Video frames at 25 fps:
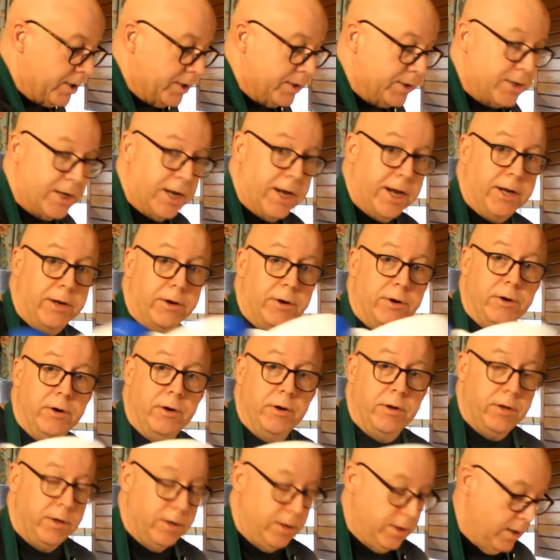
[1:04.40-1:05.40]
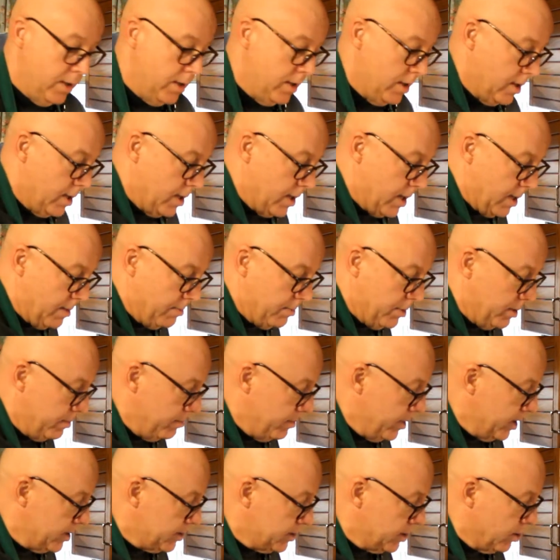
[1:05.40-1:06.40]
container, I'm going to
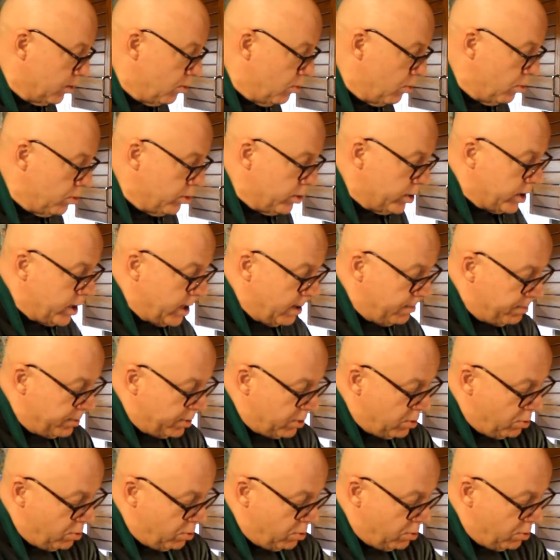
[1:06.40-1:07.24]
mix a 1/4 cup of